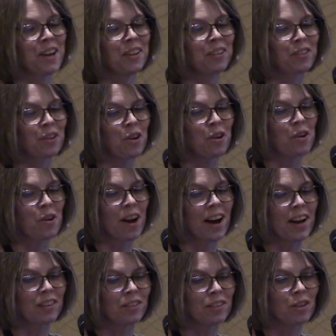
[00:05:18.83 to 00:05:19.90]
So
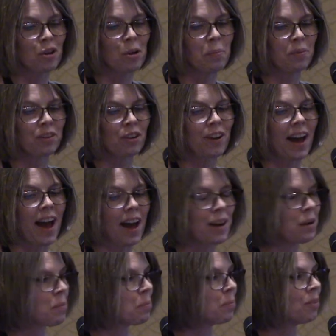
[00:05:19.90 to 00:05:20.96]
isotopes are
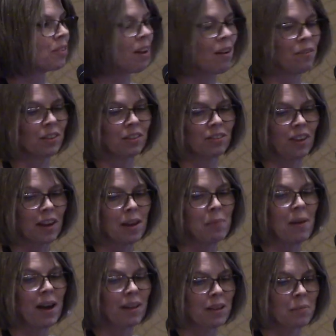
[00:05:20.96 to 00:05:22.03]
atoms of the
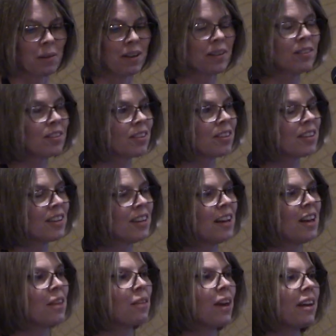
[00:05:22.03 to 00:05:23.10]
same element
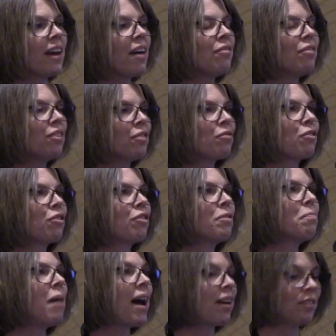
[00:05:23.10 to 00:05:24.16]
that have different
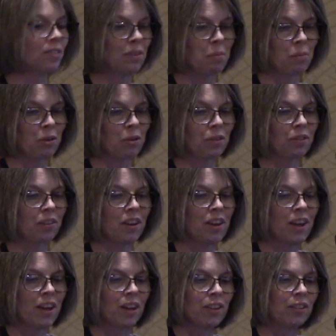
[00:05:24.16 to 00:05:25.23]
mass numbers.
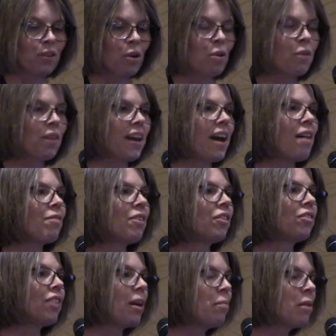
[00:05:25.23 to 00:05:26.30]
So they have the
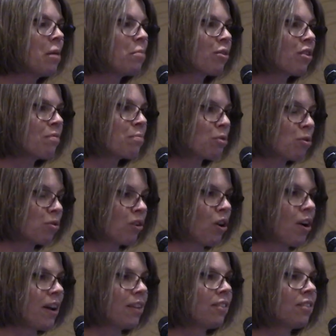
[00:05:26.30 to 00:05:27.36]
same number of
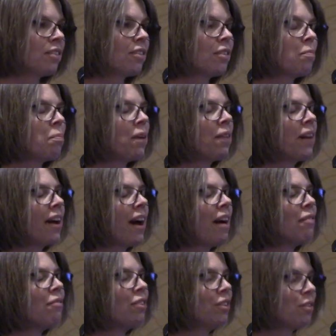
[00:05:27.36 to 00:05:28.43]
protons, but they
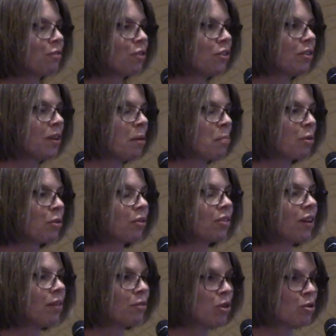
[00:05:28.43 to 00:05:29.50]
have different numbers
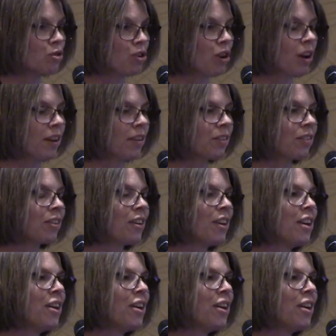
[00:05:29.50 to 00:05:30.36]
of neutrons.